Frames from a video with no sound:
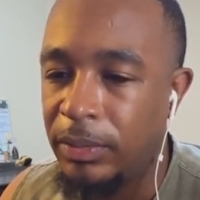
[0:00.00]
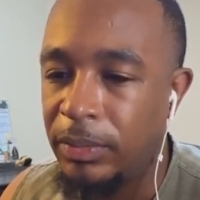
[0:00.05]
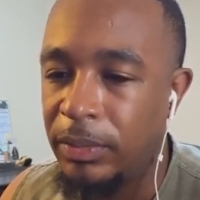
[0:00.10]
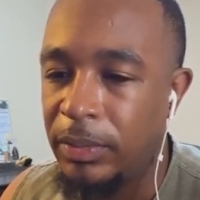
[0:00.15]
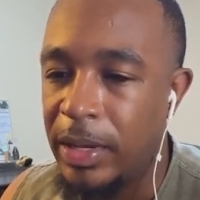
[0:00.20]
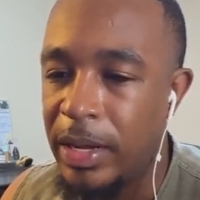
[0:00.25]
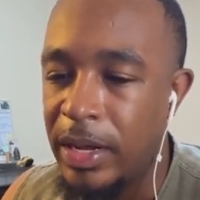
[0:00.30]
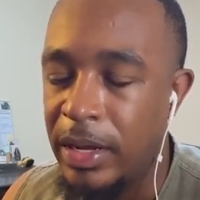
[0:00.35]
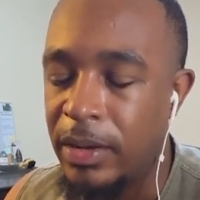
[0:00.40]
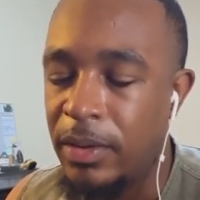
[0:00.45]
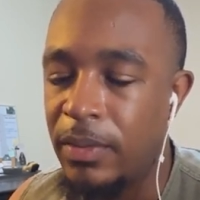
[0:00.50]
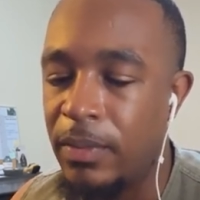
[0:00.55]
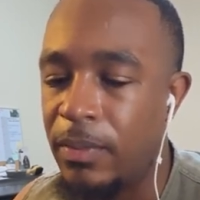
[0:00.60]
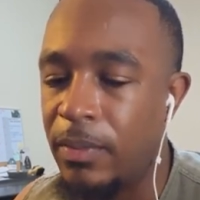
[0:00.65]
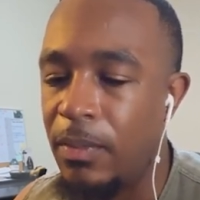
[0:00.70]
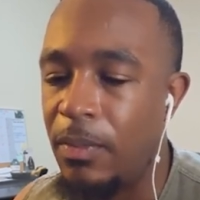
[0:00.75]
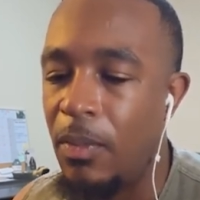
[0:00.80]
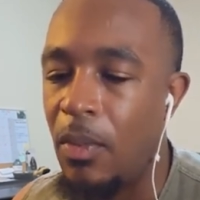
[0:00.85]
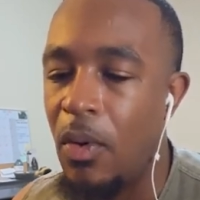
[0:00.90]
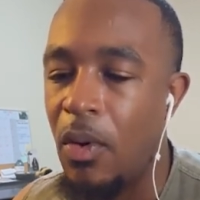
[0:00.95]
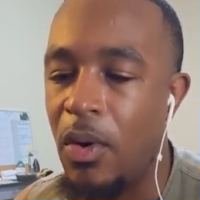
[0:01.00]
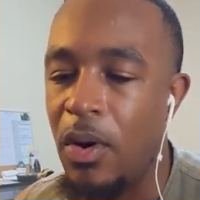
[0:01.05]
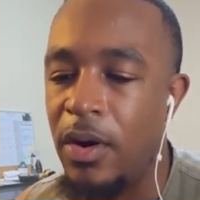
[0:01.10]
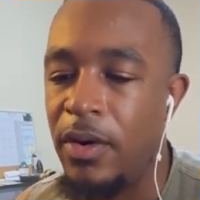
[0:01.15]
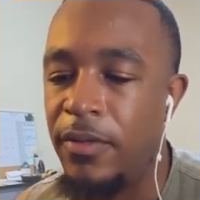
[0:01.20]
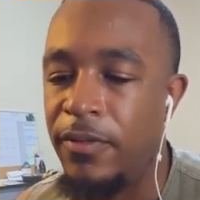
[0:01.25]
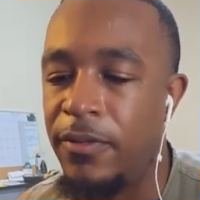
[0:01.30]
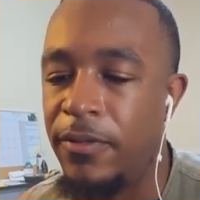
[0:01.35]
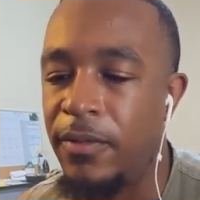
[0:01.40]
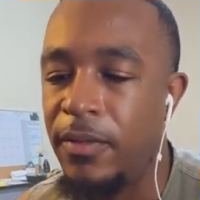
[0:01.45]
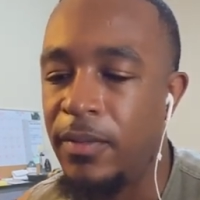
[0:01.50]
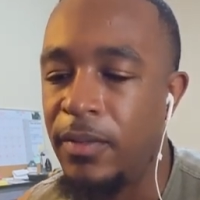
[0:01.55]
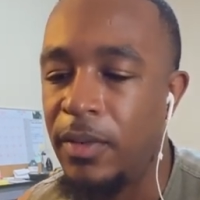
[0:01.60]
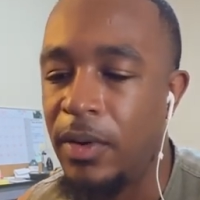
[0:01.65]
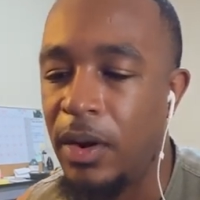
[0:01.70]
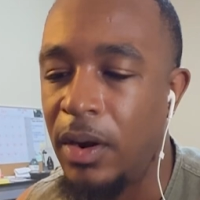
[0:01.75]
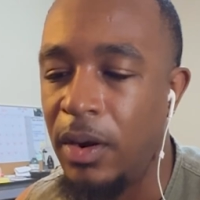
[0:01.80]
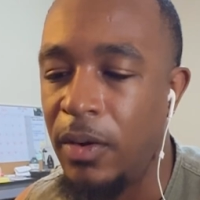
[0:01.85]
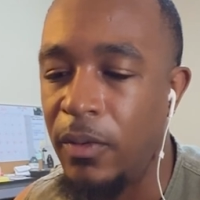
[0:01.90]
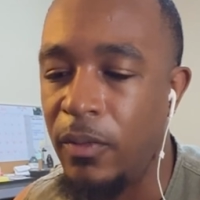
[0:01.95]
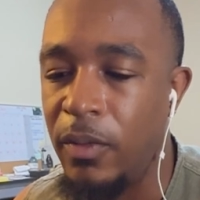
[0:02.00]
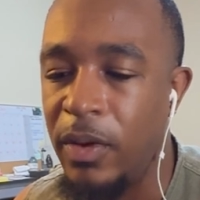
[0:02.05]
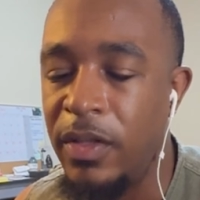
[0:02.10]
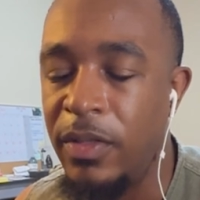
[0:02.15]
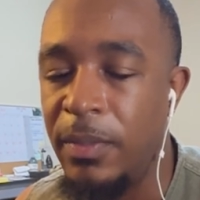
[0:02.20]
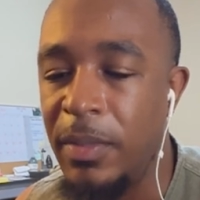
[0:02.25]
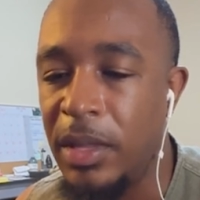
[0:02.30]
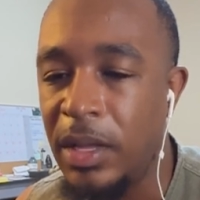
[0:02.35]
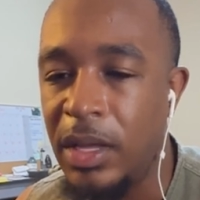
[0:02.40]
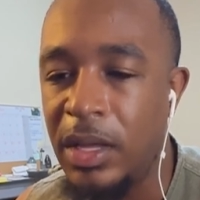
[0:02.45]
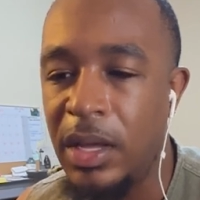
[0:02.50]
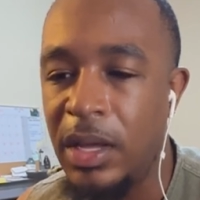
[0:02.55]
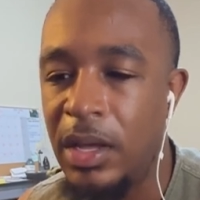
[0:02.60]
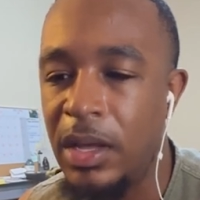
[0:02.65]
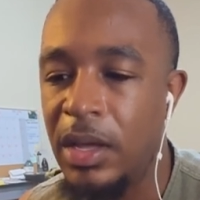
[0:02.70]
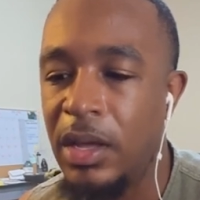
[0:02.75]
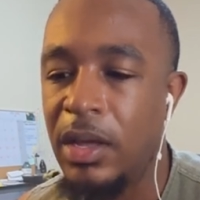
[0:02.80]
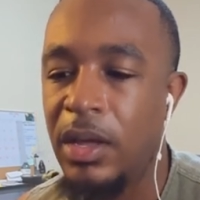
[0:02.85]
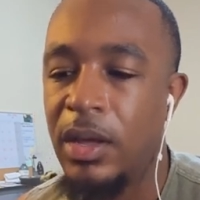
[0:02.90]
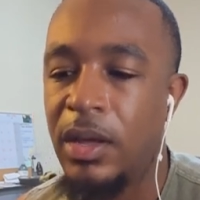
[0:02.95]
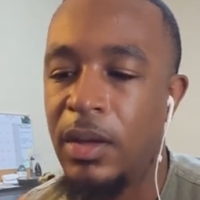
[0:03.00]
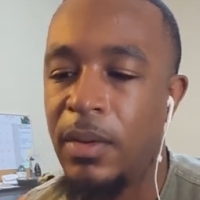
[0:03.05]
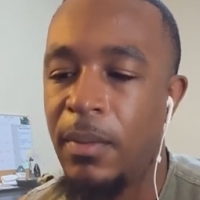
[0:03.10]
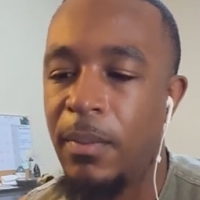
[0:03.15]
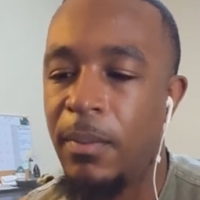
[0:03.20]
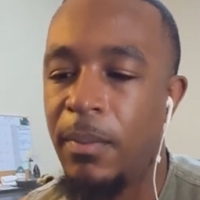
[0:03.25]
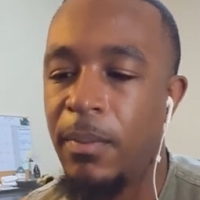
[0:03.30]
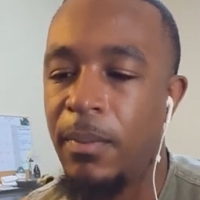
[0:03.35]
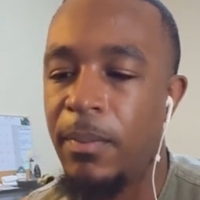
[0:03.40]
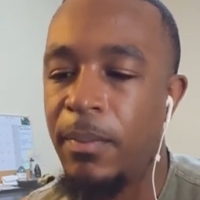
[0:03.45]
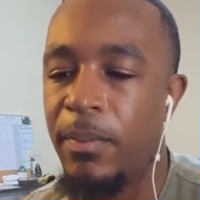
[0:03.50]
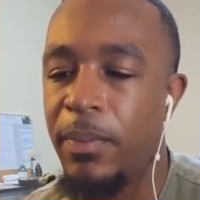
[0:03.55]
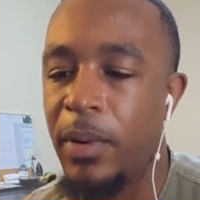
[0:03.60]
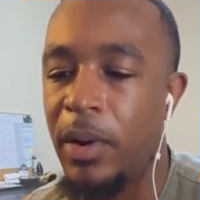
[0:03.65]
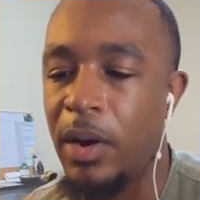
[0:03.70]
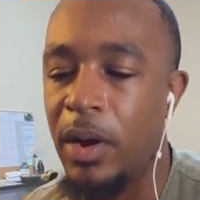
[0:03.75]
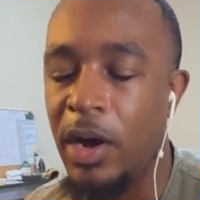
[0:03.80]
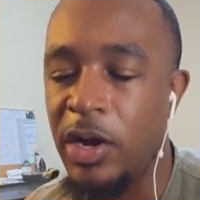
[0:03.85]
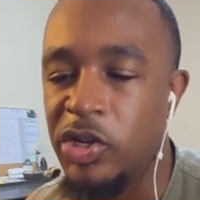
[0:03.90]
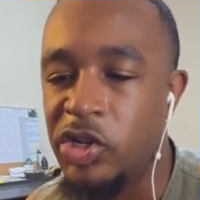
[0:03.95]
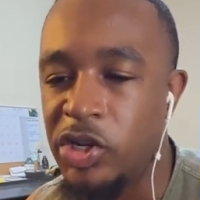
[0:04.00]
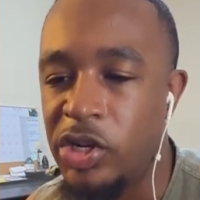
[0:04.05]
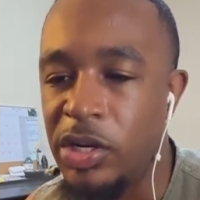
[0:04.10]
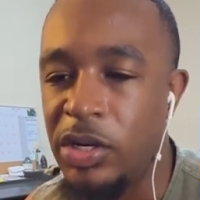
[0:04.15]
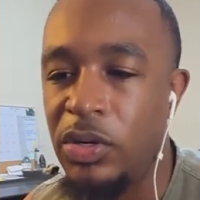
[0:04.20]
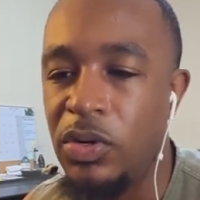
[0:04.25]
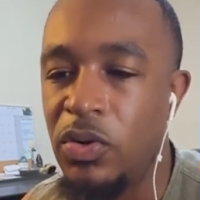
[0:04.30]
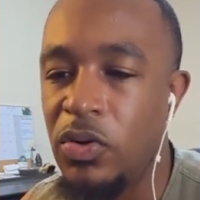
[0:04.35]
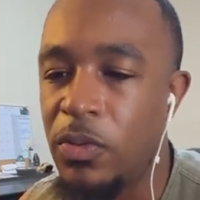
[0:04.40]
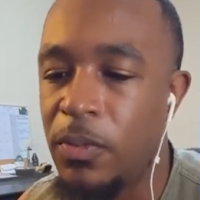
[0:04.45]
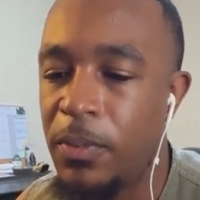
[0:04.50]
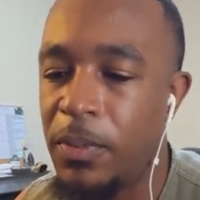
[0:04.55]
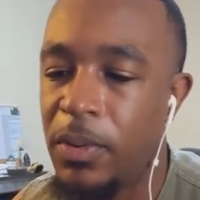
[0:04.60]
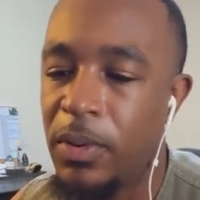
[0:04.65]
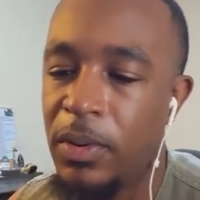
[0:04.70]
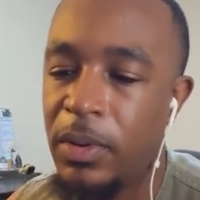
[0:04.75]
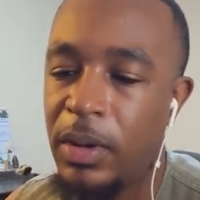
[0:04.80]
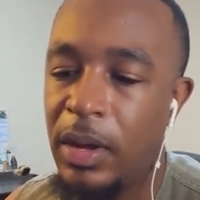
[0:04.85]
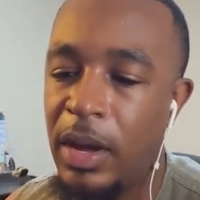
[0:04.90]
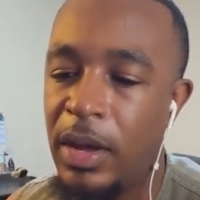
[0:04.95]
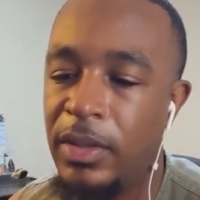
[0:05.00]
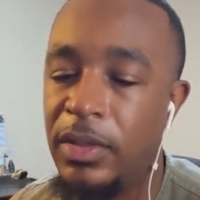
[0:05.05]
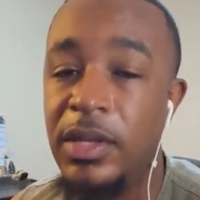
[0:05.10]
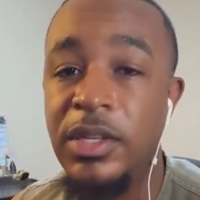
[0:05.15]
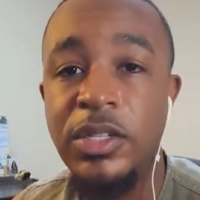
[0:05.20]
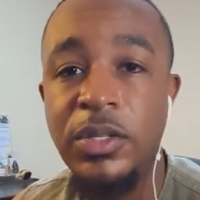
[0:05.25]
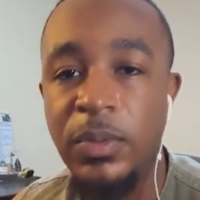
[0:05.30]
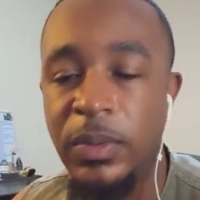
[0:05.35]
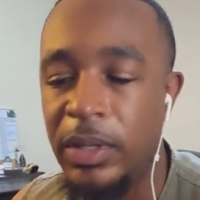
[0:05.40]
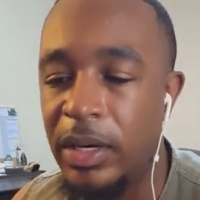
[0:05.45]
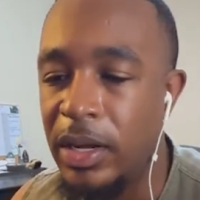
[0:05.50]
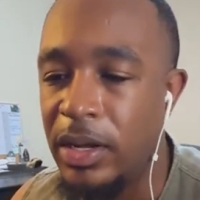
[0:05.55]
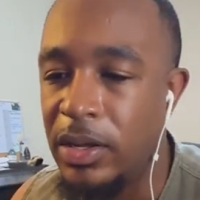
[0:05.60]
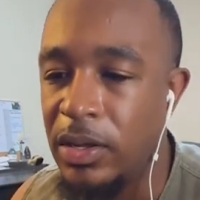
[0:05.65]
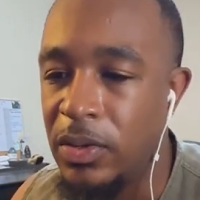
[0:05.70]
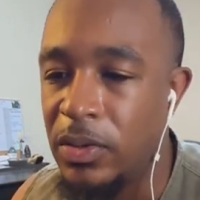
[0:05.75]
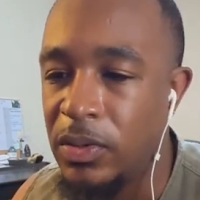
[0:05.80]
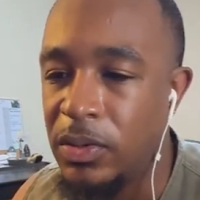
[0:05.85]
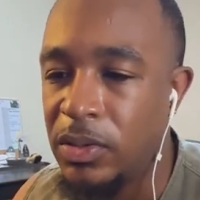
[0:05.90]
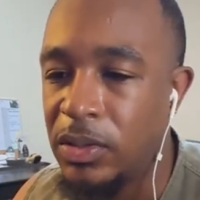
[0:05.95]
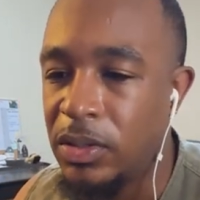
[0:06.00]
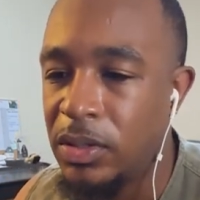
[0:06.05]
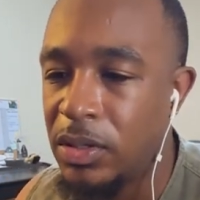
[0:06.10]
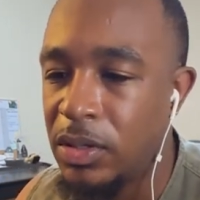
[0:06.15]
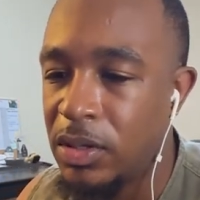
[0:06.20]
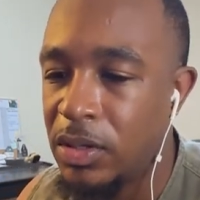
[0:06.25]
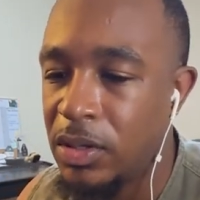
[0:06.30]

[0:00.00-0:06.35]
like more of a rhythmic percussion loop, and this is what I used.